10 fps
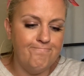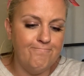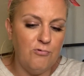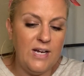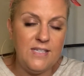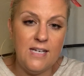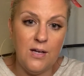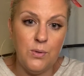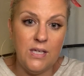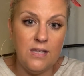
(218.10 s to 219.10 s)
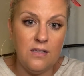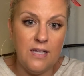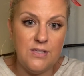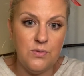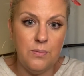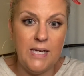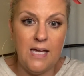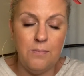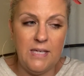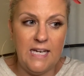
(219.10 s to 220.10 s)
race and equity in the classroom and how
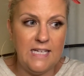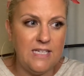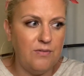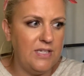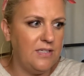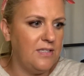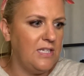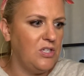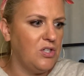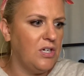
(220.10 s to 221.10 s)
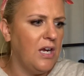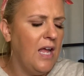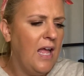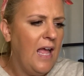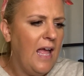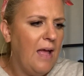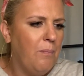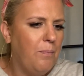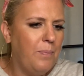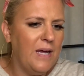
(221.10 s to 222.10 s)
to be an anti-racist teacher.
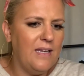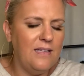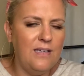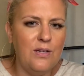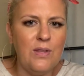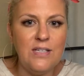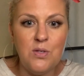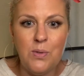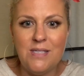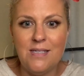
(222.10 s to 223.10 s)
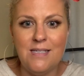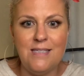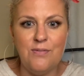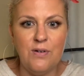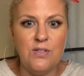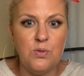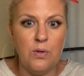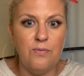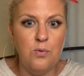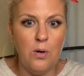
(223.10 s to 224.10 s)
But, that's always in a different sort
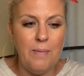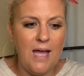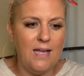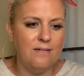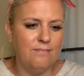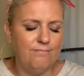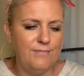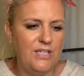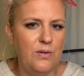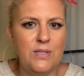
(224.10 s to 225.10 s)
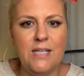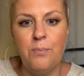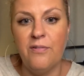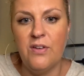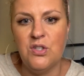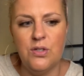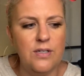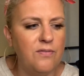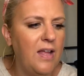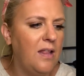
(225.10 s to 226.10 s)
of format. It's like professional
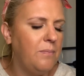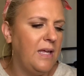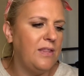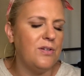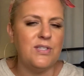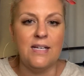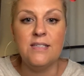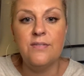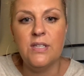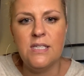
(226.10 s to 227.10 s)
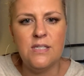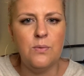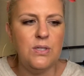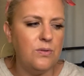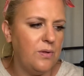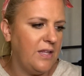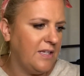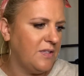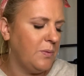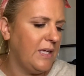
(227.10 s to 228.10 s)
development. There's activities that we do,
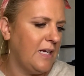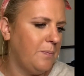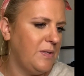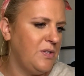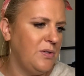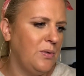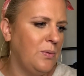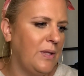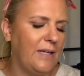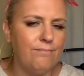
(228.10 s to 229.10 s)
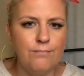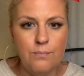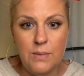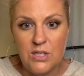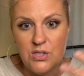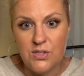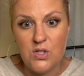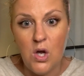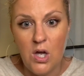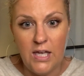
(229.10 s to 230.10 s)
things that we get up and do, like me just
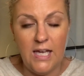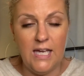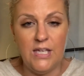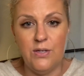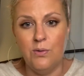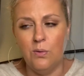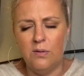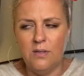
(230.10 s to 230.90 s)
talking at you.